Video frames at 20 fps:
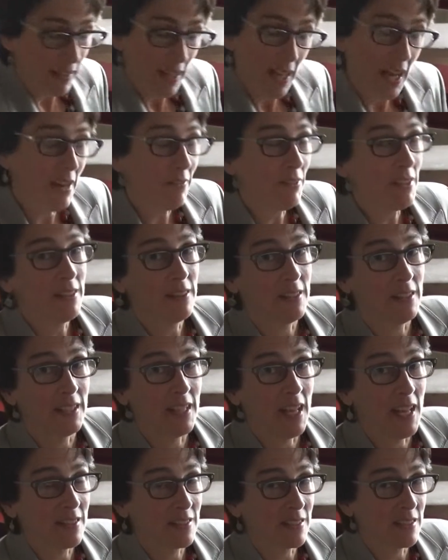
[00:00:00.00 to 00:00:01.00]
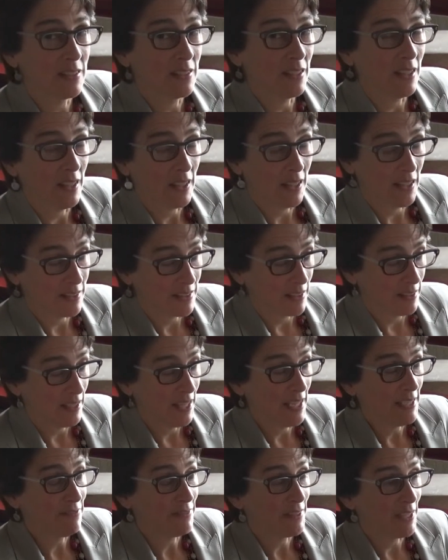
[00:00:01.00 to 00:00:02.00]
everything has a
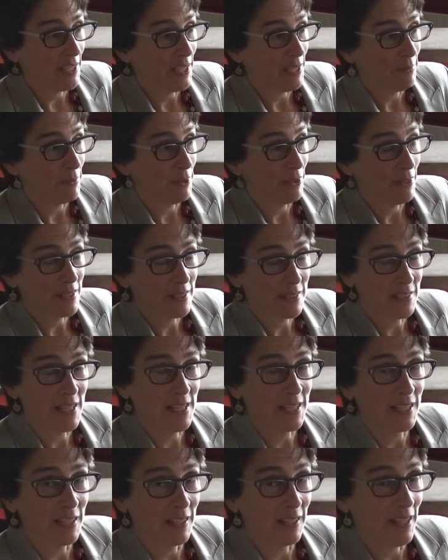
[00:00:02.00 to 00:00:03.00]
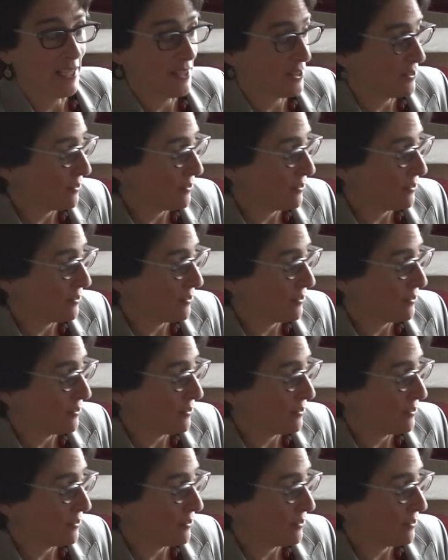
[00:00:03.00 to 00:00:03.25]
lifetime where it's not going to last